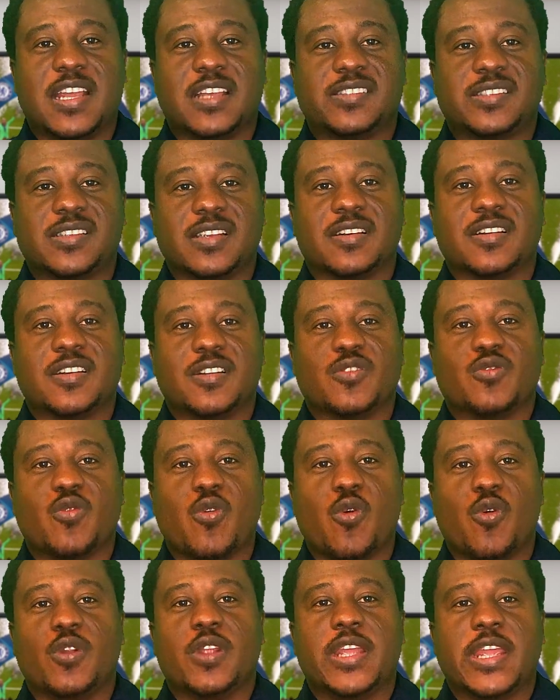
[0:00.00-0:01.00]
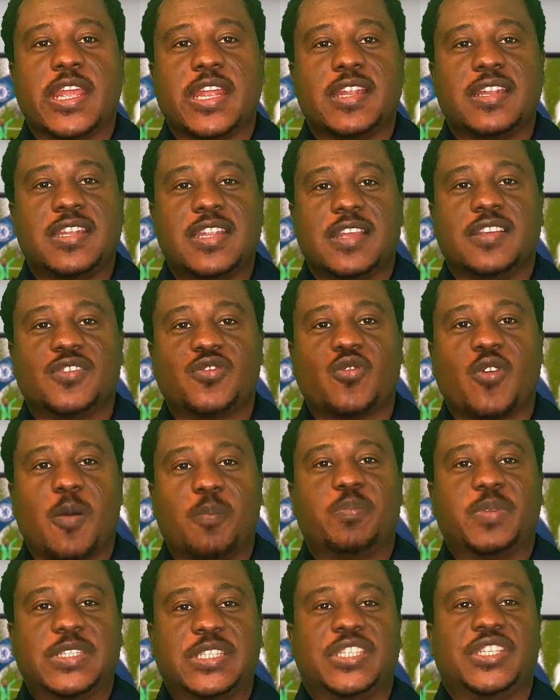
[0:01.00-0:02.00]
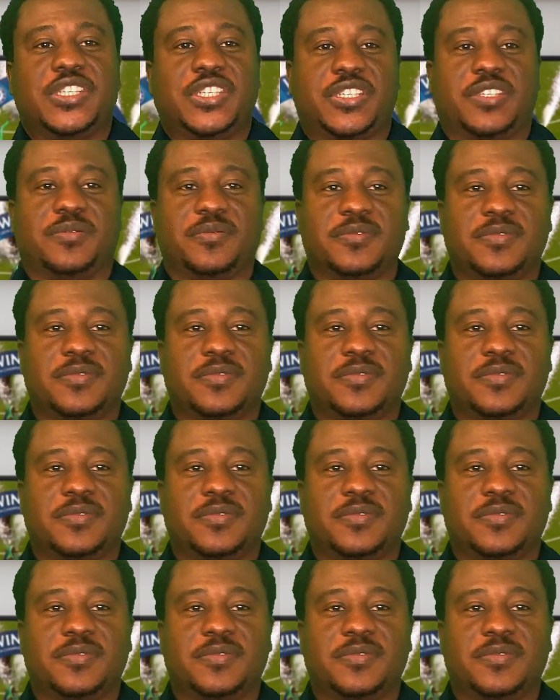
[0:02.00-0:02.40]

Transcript: a single goal in this competition.